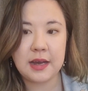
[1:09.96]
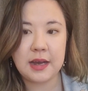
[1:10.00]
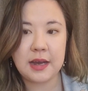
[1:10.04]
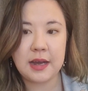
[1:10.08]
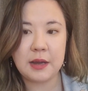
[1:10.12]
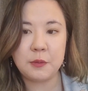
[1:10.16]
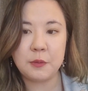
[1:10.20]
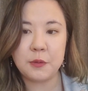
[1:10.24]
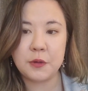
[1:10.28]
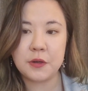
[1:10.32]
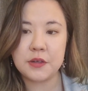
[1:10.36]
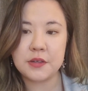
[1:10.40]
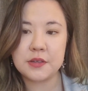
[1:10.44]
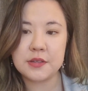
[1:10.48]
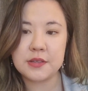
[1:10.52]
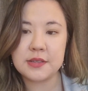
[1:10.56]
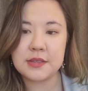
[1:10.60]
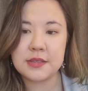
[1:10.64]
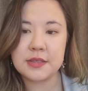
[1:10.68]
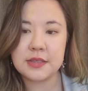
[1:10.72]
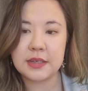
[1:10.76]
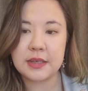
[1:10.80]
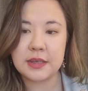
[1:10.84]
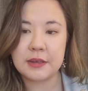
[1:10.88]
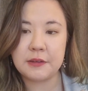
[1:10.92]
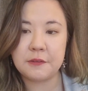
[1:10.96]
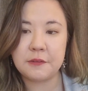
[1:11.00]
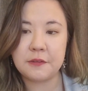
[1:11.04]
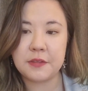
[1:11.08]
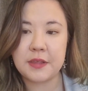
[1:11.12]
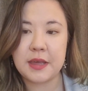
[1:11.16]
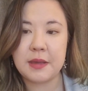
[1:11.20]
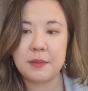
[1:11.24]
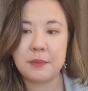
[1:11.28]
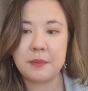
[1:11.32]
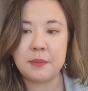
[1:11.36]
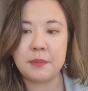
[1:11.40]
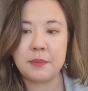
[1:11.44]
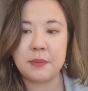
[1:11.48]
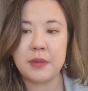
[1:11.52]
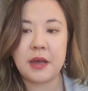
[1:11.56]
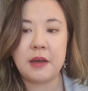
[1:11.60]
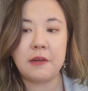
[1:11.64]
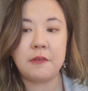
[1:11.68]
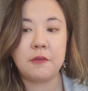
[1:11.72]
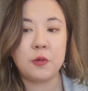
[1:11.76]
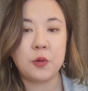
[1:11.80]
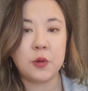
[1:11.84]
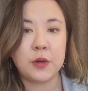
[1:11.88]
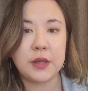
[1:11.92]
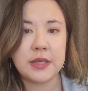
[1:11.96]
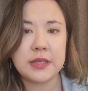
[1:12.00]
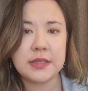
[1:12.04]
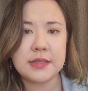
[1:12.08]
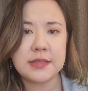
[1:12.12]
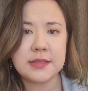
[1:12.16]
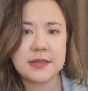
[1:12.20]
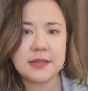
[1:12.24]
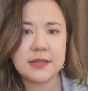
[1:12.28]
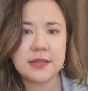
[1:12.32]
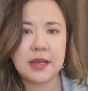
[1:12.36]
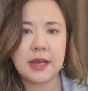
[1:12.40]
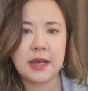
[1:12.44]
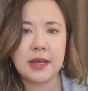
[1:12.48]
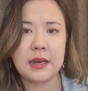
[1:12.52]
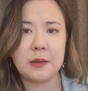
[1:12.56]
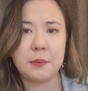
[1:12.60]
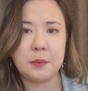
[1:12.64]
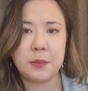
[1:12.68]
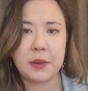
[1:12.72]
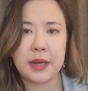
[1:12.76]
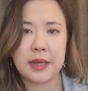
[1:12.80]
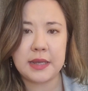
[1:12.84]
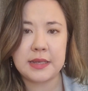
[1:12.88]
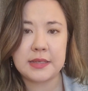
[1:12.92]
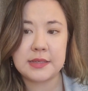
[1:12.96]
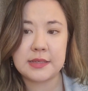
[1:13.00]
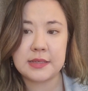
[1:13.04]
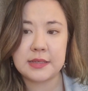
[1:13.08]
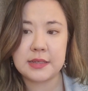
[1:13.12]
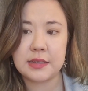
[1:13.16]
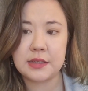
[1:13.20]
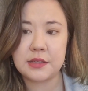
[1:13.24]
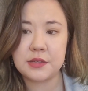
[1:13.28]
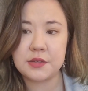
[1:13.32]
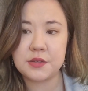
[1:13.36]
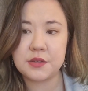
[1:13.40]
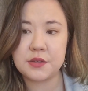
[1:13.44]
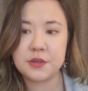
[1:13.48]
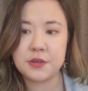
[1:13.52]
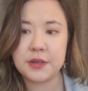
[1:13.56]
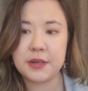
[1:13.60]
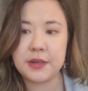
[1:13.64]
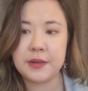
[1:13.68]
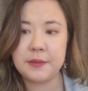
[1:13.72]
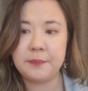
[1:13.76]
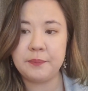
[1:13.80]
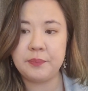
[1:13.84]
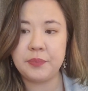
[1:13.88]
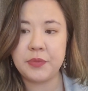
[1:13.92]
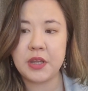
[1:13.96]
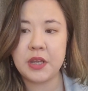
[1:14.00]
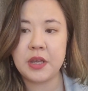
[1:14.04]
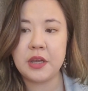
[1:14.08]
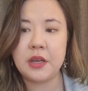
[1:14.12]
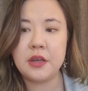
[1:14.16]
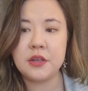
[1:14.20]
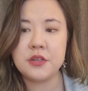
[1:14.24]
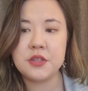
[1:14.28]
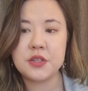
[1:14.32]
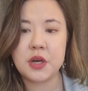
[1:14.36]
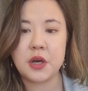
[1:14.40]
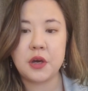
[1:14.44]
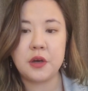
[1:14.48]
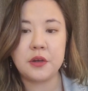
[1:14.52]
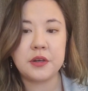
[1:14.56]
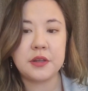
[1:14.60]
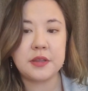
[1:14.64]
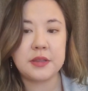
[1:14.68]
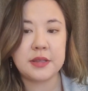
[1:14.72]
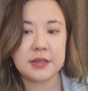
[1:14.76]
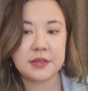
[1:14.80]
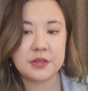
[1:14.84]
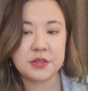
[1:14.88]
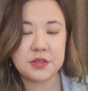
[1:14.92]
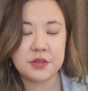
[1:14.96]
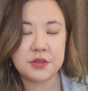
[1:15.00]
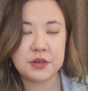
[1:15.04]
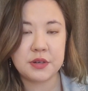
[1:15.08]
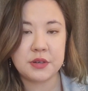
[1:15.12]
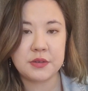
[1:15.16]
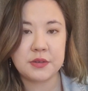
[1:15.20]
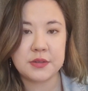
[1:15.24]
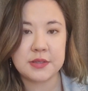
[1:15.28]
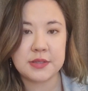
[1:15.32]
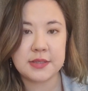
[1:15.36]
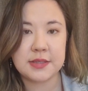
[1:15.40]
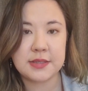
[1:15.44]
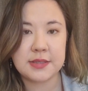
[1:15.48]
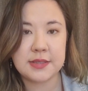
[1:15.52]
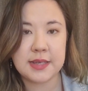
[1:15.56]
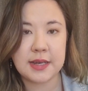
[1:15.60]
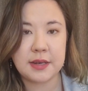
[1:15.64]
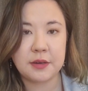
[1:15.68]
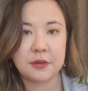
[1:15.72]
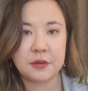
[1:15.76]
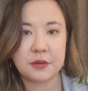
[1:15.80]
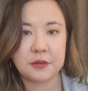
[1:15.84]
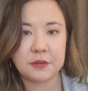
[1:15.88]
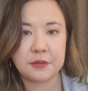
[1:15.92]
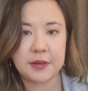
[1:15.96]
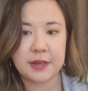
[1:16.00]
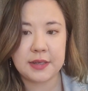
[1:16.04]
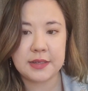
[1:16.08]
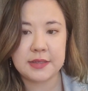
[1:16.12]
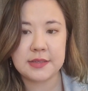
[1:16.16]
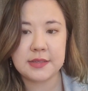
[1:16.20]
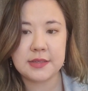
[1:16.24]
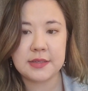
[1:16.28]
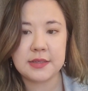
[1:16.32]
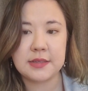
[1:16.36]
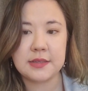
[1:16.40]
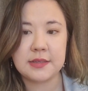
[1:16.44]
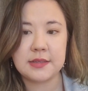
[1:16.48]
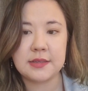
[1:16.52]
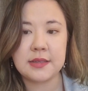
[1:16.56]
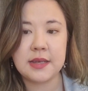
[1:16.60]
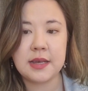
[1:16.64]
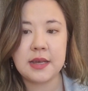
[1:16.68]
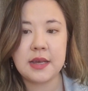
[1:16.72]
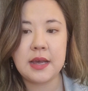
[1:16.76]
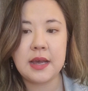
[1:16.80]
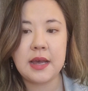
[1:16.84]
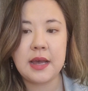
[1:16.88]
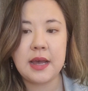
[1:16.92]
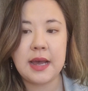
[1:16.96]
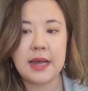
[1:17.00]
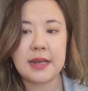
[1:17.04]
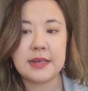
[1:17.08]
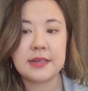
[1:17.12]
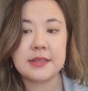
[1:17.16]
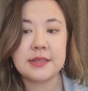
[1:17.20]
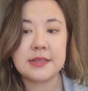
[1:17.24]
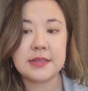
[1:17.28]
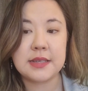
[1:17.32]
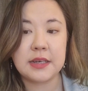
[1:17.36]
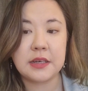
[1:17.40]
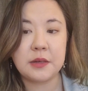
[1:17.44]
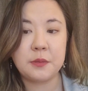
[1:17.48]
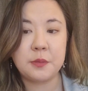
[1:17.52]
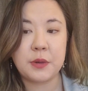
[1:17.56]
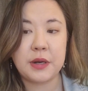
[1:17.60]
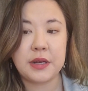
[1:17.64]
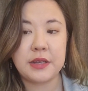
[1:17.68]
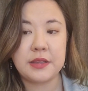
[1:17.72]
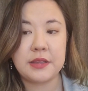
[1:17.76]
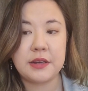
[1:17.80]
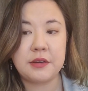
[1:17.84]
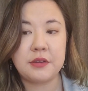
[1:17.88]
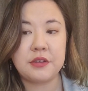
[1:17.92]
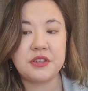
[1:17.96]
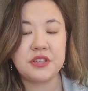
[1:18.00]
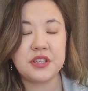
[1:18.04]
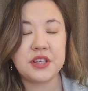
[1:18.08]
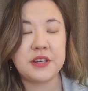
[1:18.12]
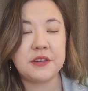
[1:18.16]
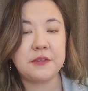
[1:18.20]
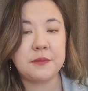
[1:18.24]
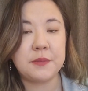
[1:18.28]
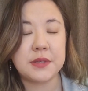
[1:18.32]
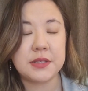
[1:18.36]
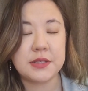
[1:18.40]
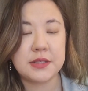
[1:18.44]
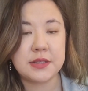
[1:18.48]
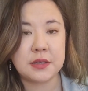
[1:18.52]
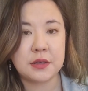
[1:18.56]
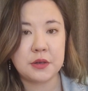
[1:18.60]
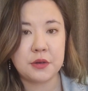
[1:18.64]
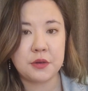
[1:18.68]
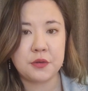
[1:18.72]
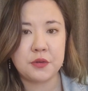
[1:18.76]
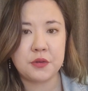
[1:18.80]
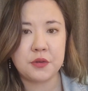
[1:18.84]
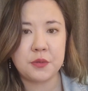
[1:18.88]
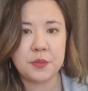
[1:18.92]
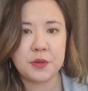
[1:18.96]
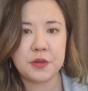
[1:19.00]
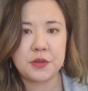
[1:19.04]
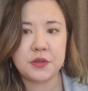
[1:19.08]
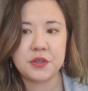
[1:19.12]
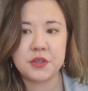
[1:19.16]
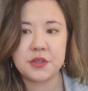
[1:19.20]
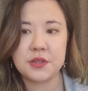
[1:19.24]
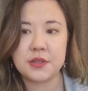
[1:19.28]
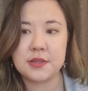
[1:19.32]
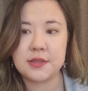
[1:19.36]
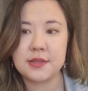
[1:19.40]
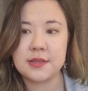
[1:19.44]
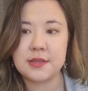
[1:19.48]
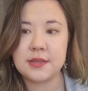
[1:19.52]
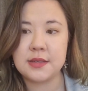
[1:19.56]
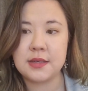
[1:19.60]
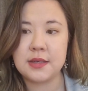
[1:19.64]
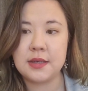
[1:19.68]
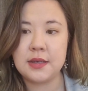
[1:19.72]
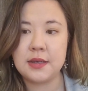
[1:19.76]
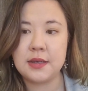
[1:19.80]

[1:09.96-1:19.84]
I wanted to give them a voice and a place in history, to honour their struggles and sacrifices, and to celebrate their achievements and contributions.